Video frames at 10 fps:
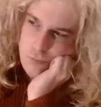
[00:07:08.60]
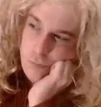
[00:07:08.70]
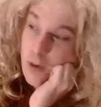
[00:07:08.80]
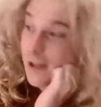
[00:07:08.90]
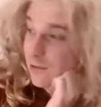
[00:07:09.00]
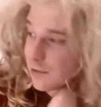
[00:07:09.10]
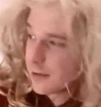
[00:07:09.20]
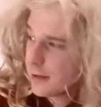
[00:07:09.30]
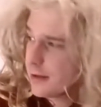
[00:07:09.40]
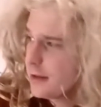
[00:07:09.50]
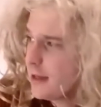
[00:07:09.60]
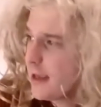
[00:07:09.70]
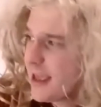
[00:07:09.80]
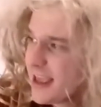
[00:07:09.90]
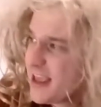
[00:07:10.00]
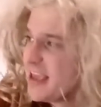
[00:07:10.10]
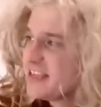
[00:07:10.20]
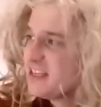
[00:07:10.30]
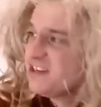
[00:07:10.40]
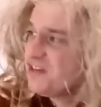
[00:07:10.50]
Well,
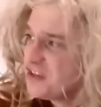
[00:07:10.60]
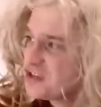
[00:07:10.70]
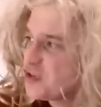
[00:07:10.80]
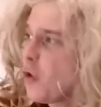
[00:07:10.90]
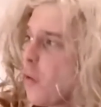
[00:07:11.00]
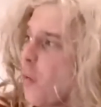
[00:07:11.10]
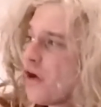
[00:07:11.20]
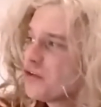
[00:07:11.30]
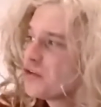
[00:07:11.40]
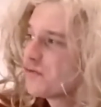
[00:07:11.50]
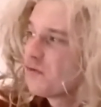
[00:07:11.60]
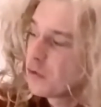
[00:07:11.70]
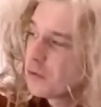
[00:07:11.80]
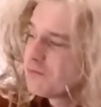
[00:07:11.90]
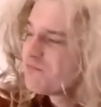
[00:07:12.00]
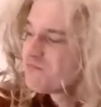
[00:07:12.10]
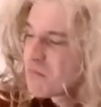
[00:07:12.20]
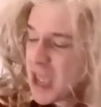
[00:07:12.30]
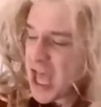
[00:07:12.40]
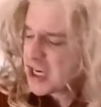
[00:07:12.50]
isn't this wonderful?
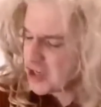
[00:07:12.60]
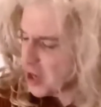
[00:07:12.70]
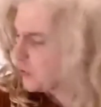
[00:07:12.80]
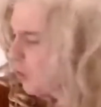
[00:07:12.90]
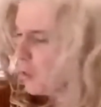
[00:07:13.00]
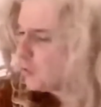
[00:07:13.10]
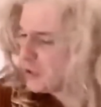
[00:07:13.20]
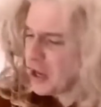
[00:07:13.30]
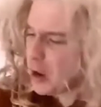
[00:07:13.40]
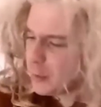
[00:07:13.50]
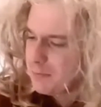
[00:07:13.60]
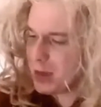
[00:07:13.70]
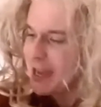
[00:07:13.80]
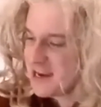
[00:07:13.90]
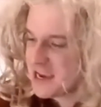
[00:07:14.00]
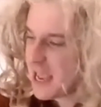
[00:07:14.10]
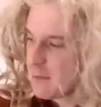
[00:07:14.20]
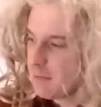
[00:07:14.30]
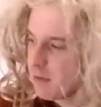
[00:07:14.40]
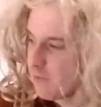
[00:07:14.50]
Not only are we playing a game of